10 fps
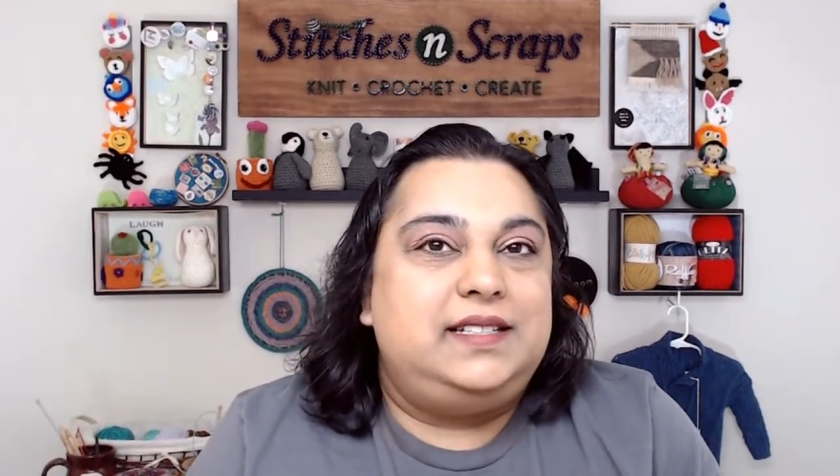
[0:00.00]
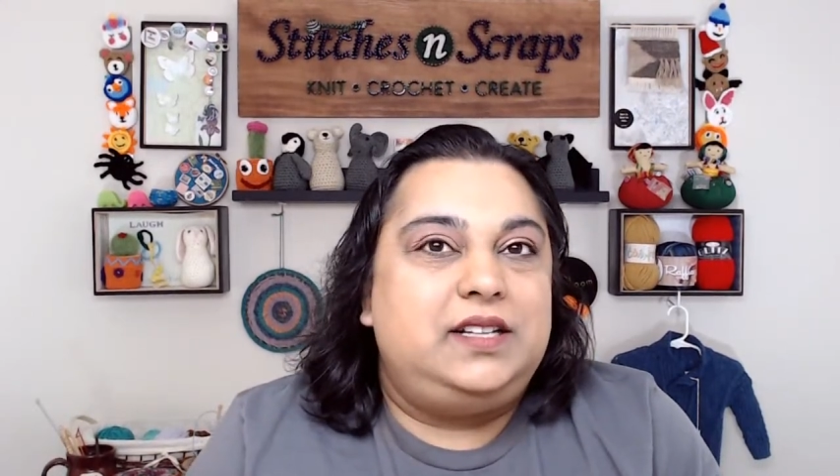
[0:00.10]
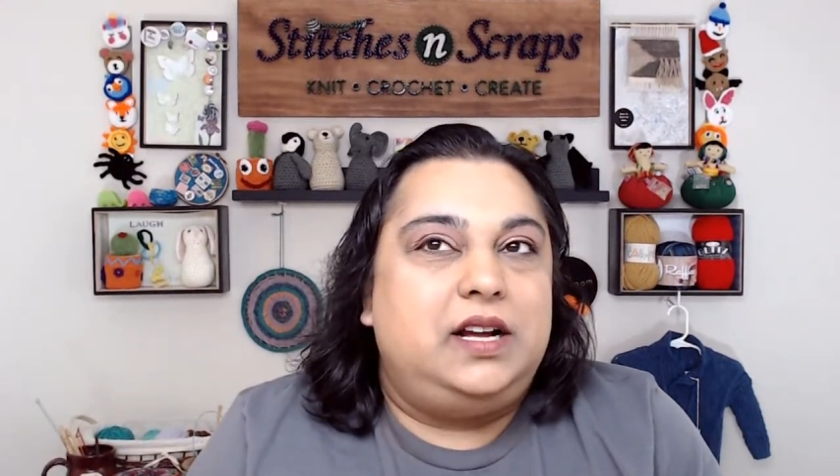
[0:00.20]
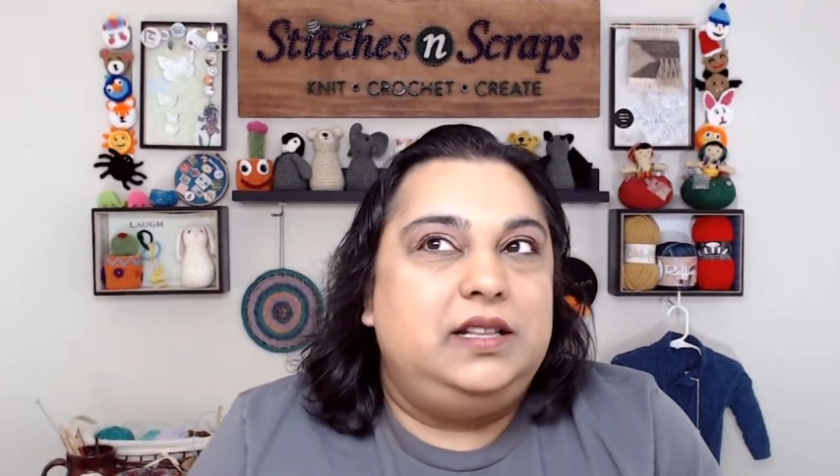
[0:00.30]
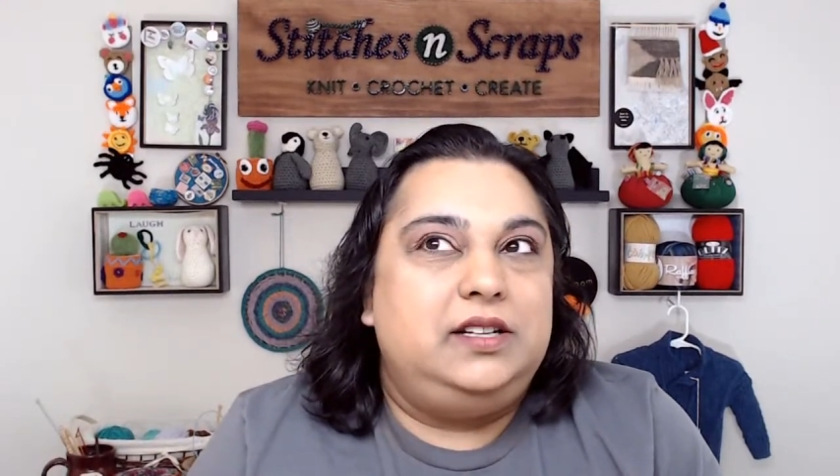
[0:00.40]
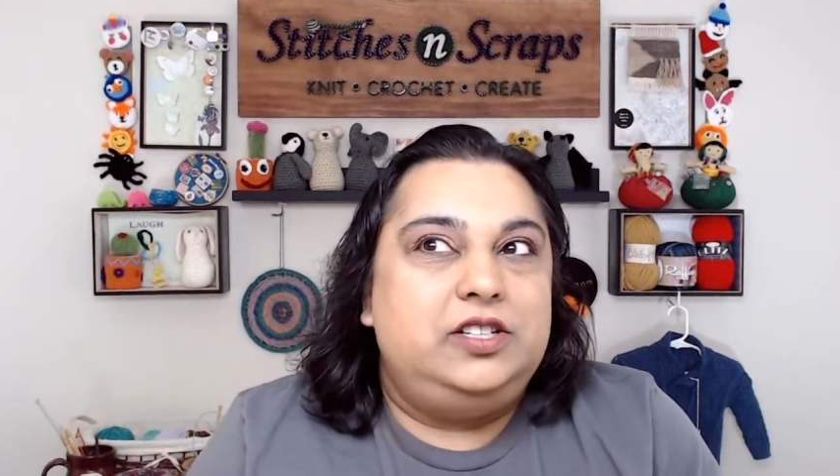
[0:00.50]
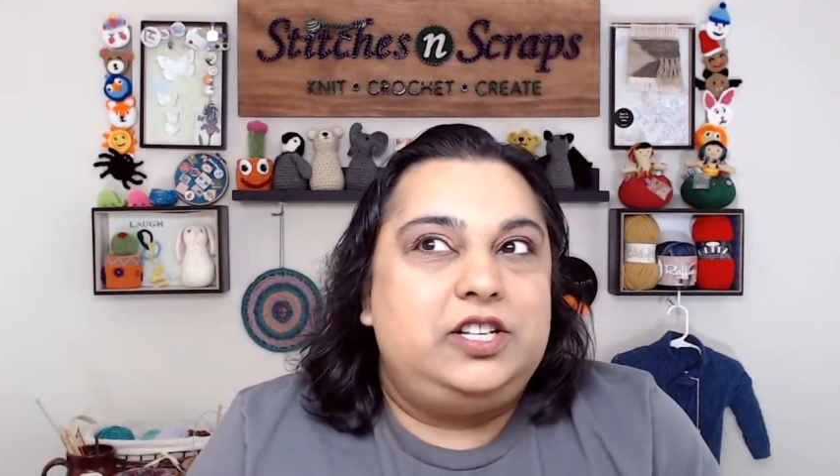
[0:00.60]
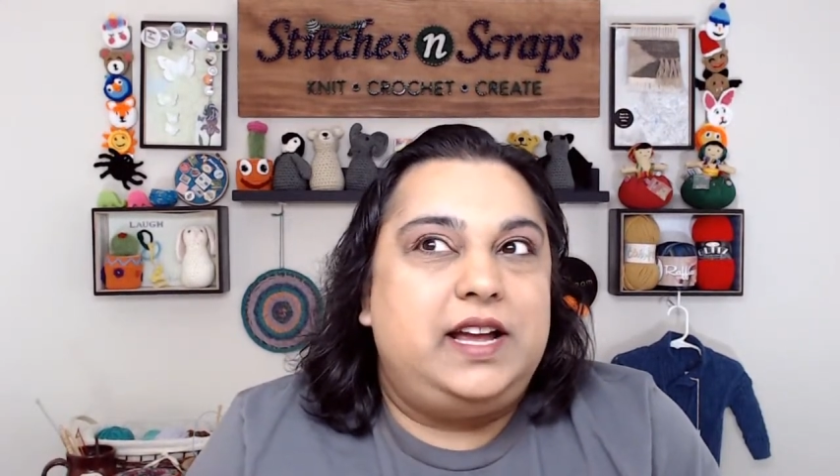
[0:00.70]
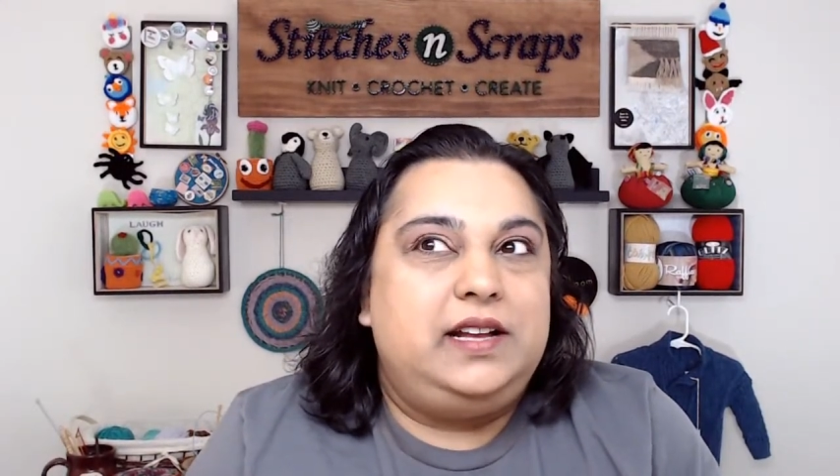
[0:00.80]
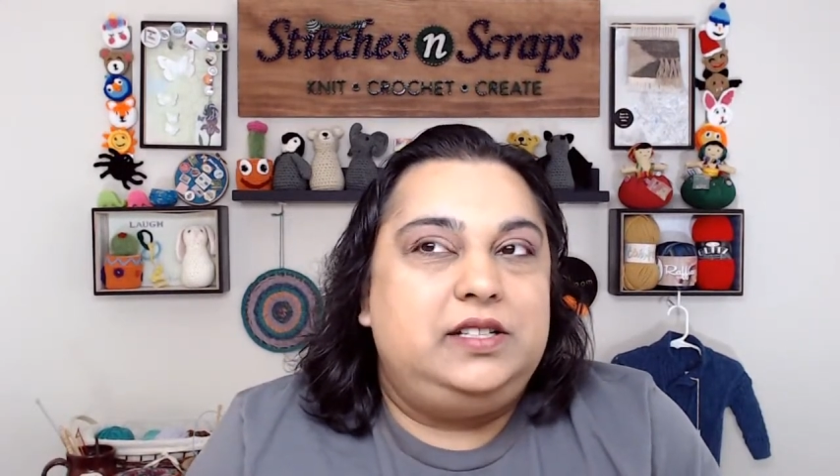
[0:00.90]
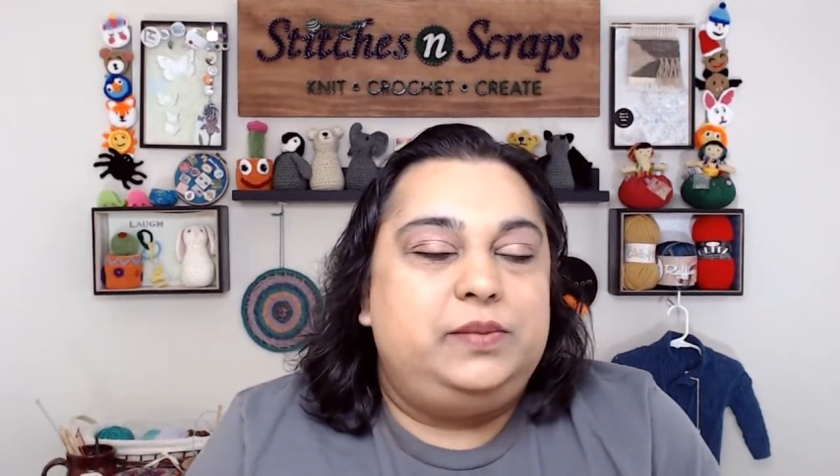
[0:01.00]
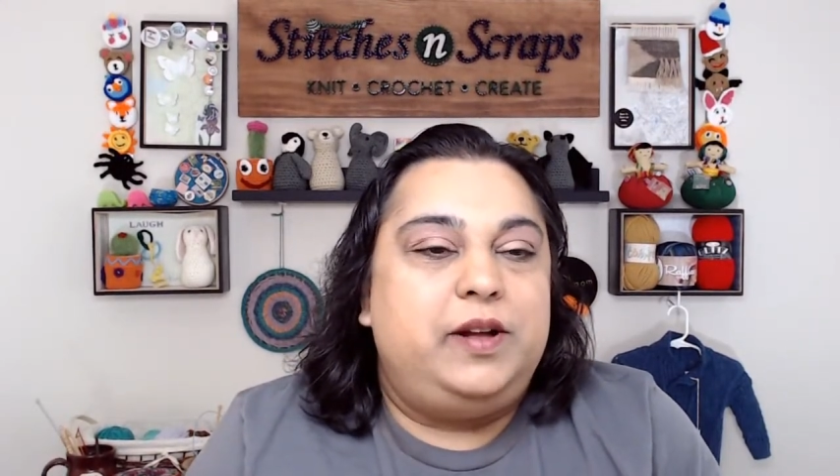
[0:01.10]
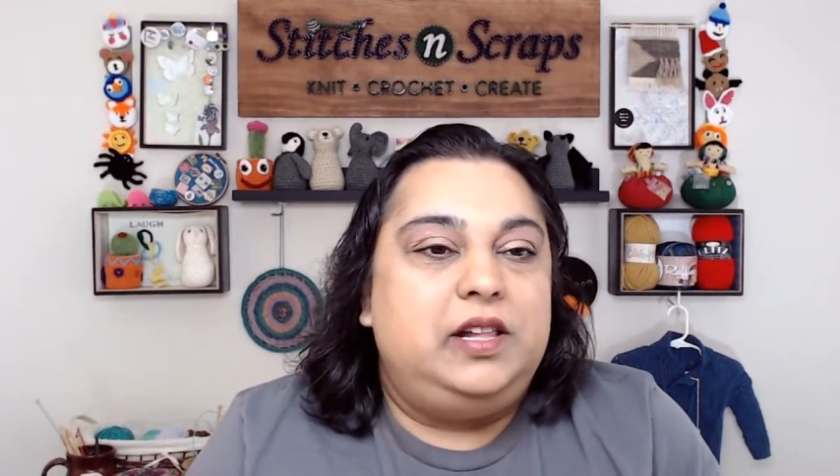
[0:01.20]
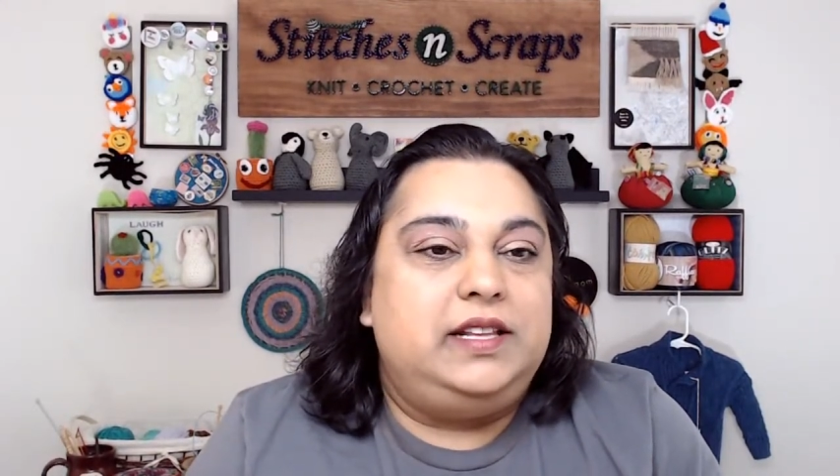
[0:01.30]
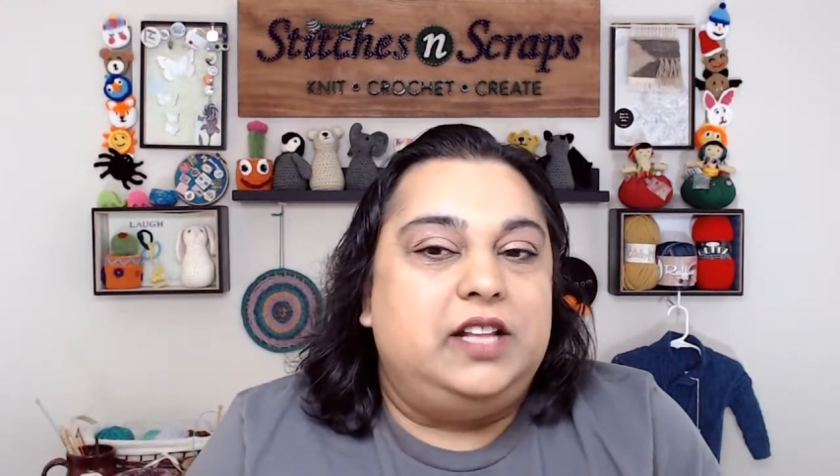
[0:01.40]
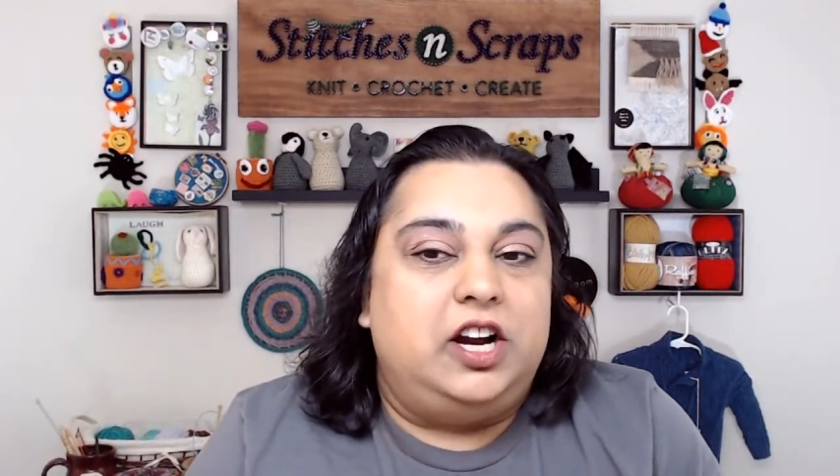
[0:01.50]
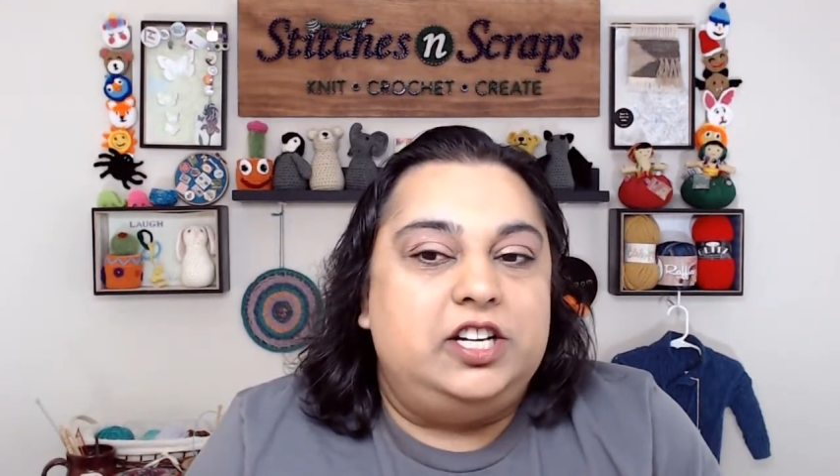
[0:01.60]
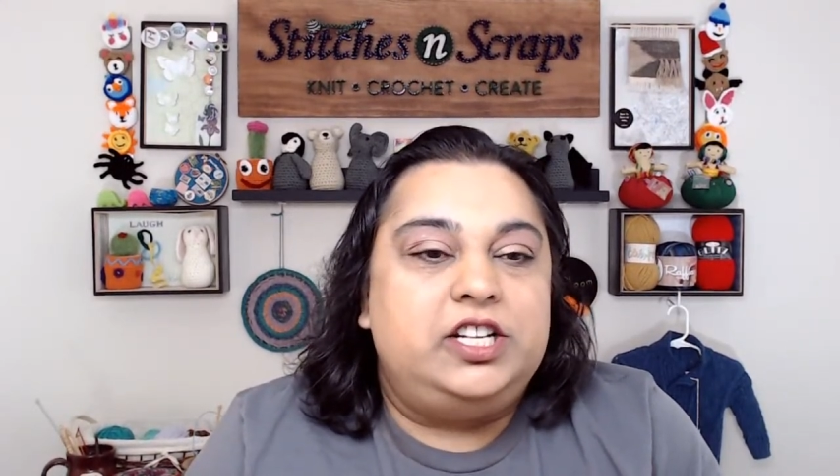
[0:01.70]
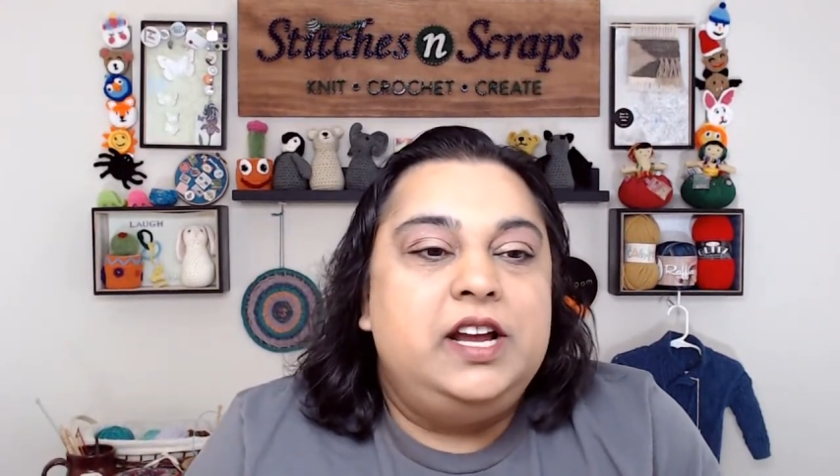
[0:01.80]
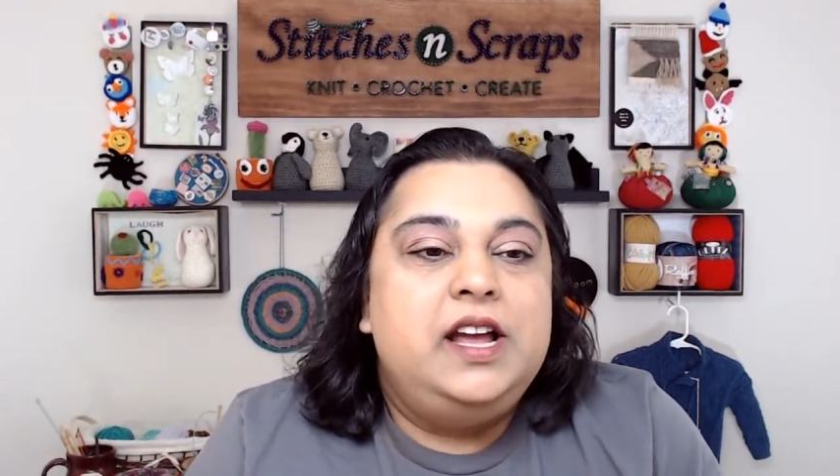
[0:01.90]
toddler, child, small, and large.